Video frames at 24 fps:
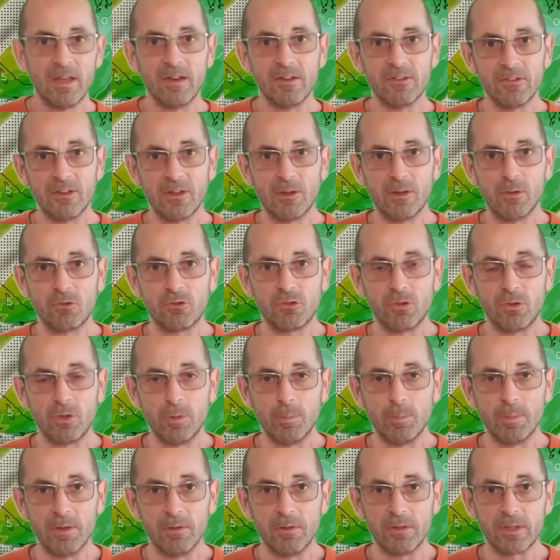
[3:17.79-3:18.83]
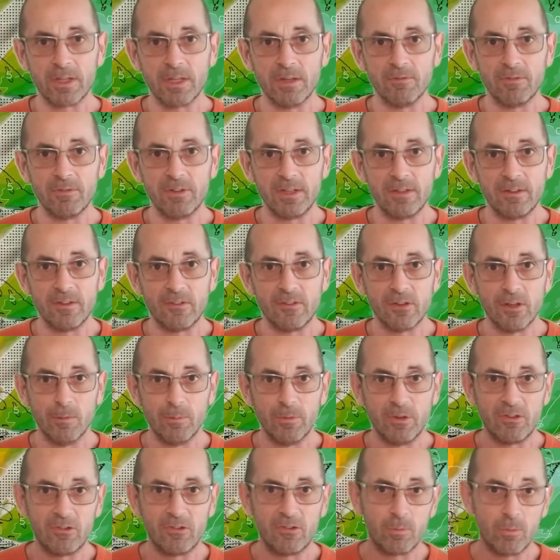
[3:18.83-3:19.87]
as I'll show you by looking at the
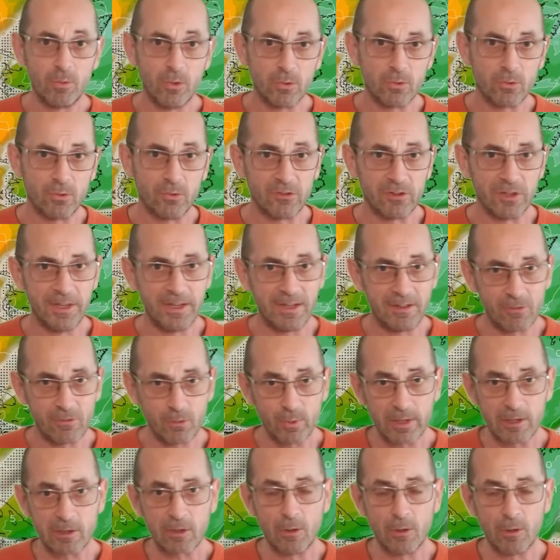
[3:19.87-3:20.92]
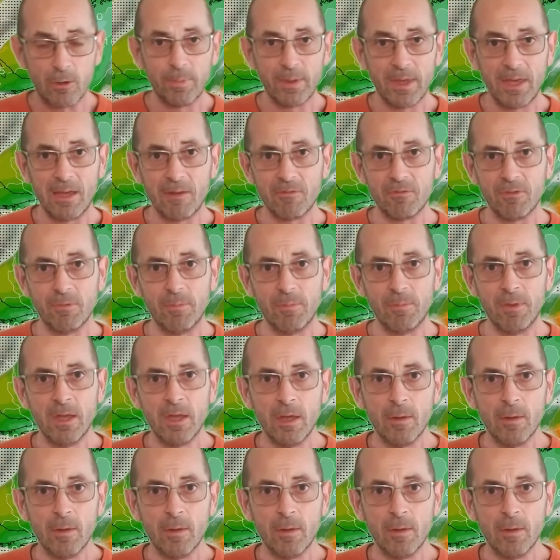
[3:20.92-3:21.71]
deterministic models later when I compare them.